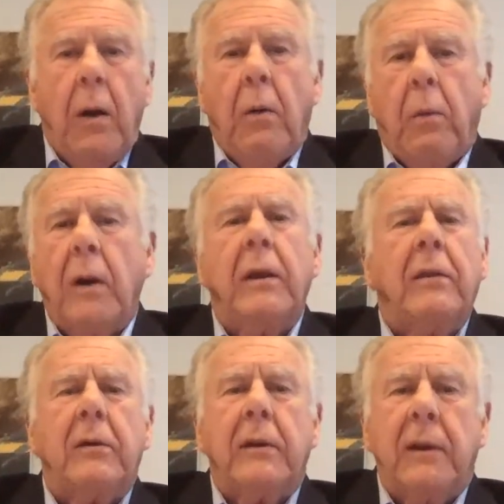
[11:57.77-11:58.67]
What
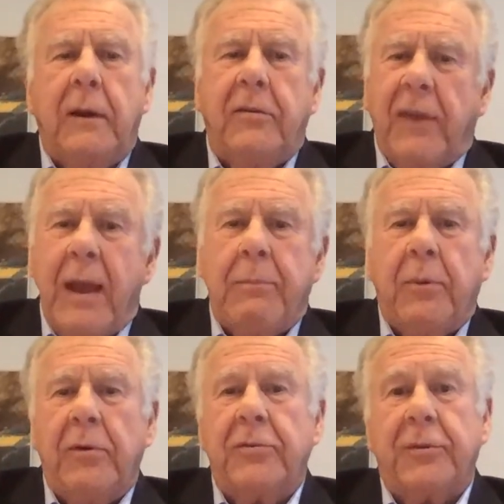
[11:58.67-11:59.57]
other
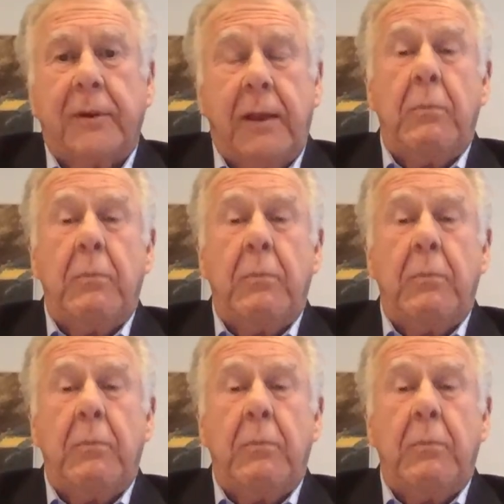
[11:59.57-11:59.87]
examples can